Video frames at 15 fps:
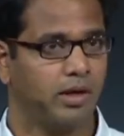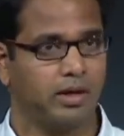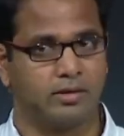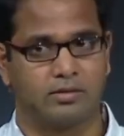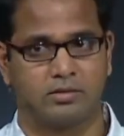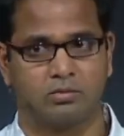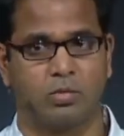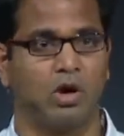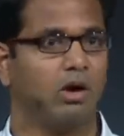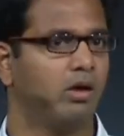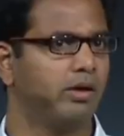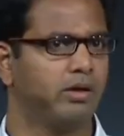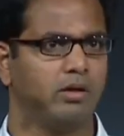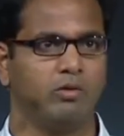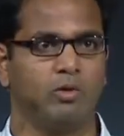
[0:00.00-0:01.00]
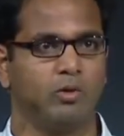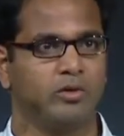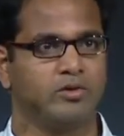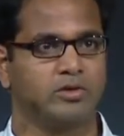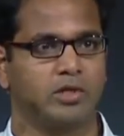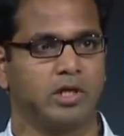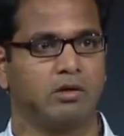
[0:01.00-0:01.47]
As Paul and
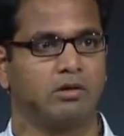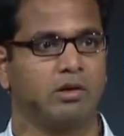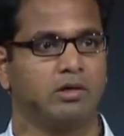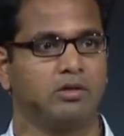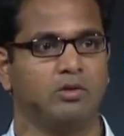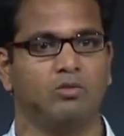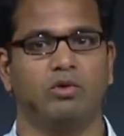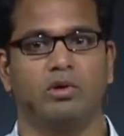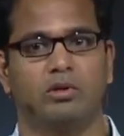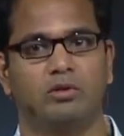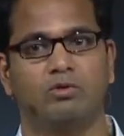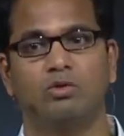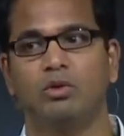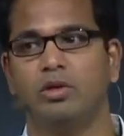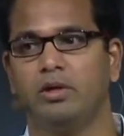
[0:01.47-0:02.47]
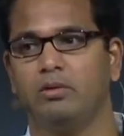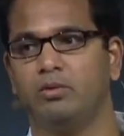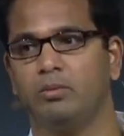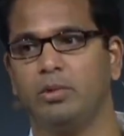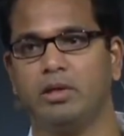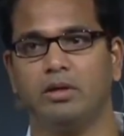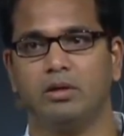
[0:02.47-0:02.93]
everyone is saying, right?
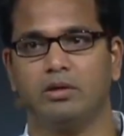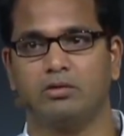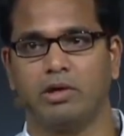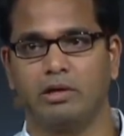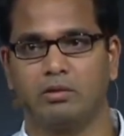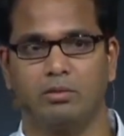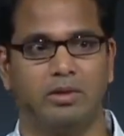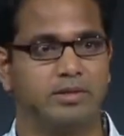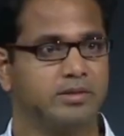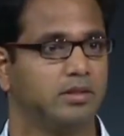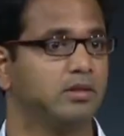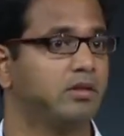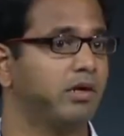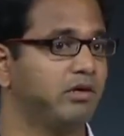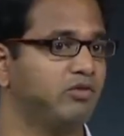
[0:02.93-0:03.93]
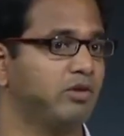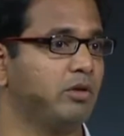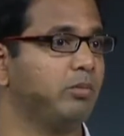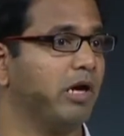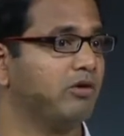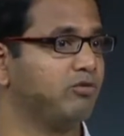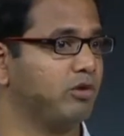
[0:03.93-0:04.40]
We've been trying to listen, get
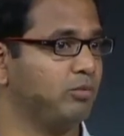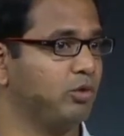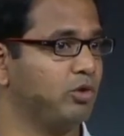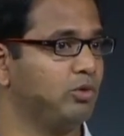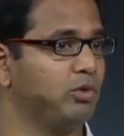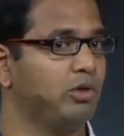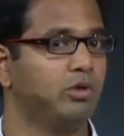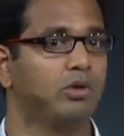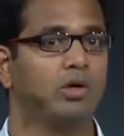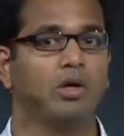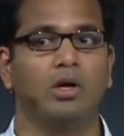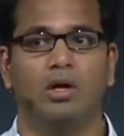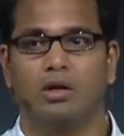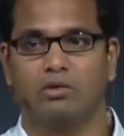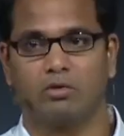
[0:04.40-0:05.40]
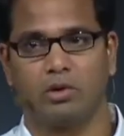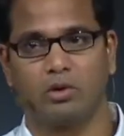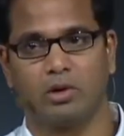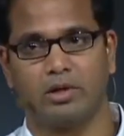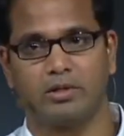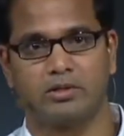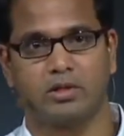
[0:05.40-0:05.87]
feedback from you. Try
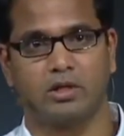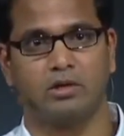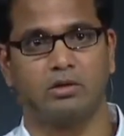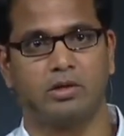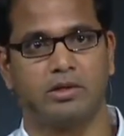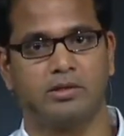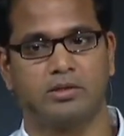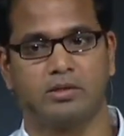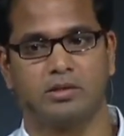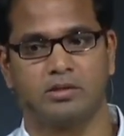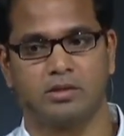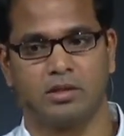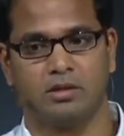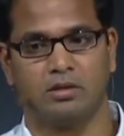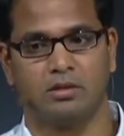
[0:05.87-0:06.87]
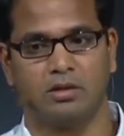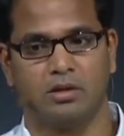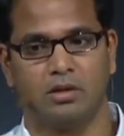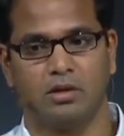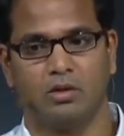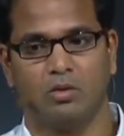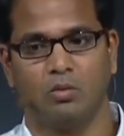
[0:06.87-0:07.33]
to understand your concerns and
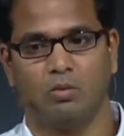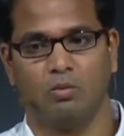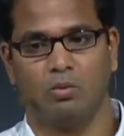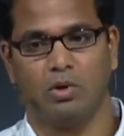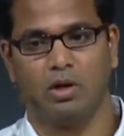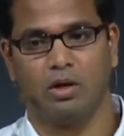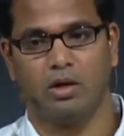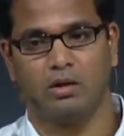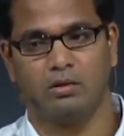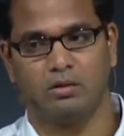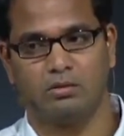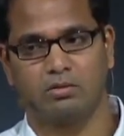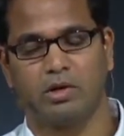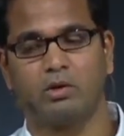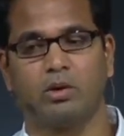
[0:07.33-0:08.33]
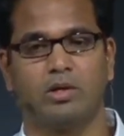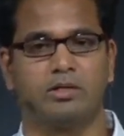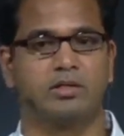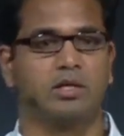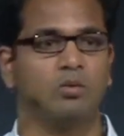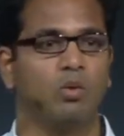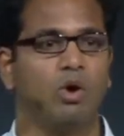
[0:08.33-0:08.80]
try to
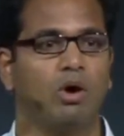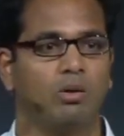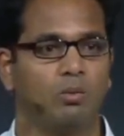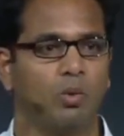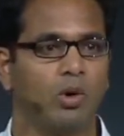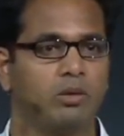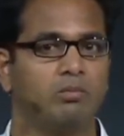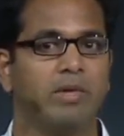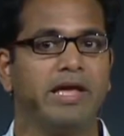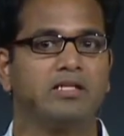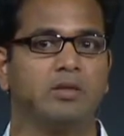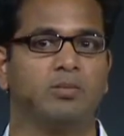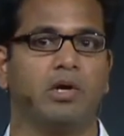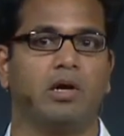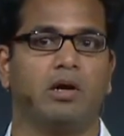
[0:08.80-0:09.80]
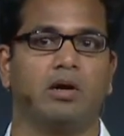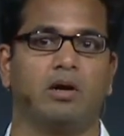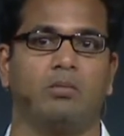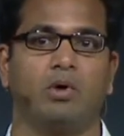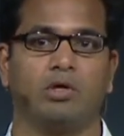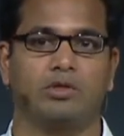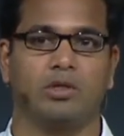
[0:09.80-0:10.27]
understand what makes up a
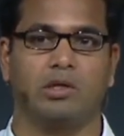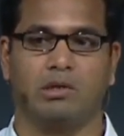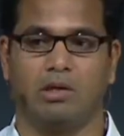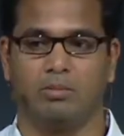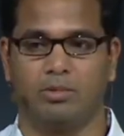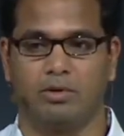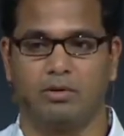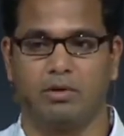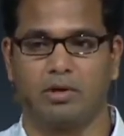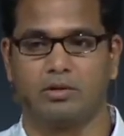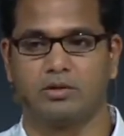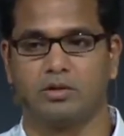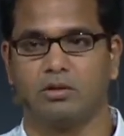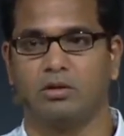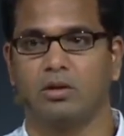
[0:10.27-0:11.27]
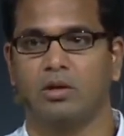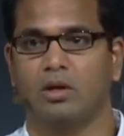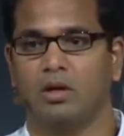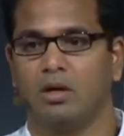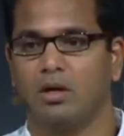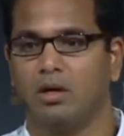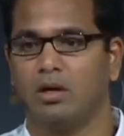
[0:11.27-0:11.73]
Ara module developer, right?
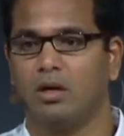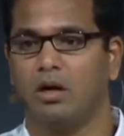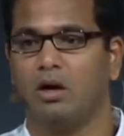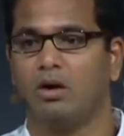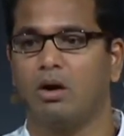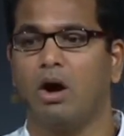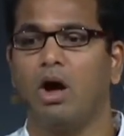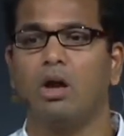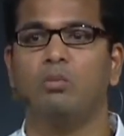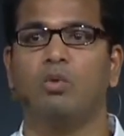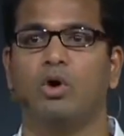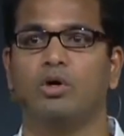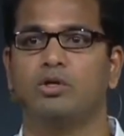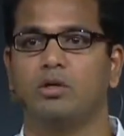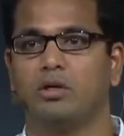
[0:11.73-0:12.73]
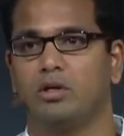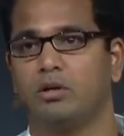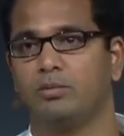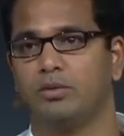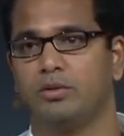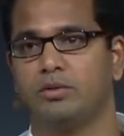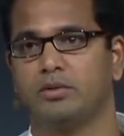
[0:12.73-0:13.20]
Are all module
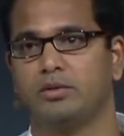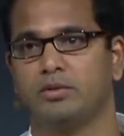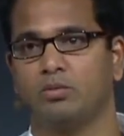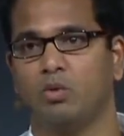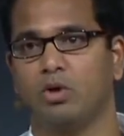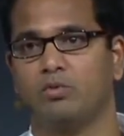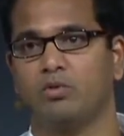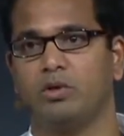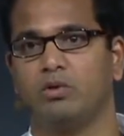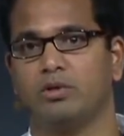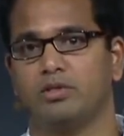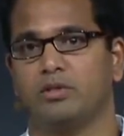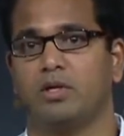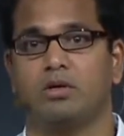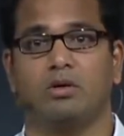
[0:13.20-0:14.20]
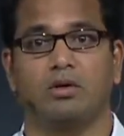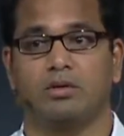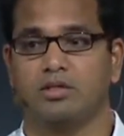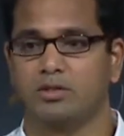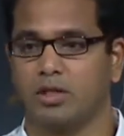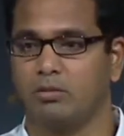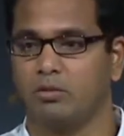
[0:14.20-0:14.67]
developers, what we notice, are not
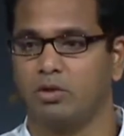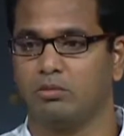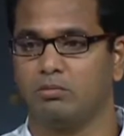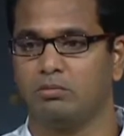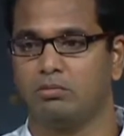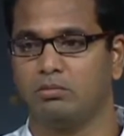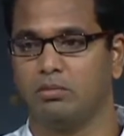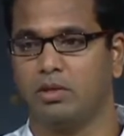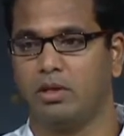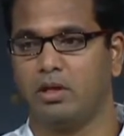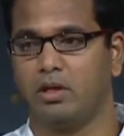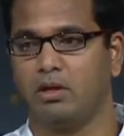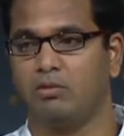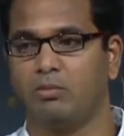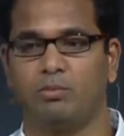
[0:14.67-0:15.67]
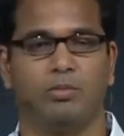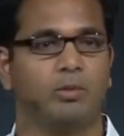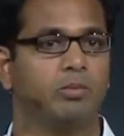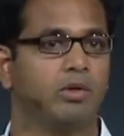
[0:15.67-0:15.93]
the same. The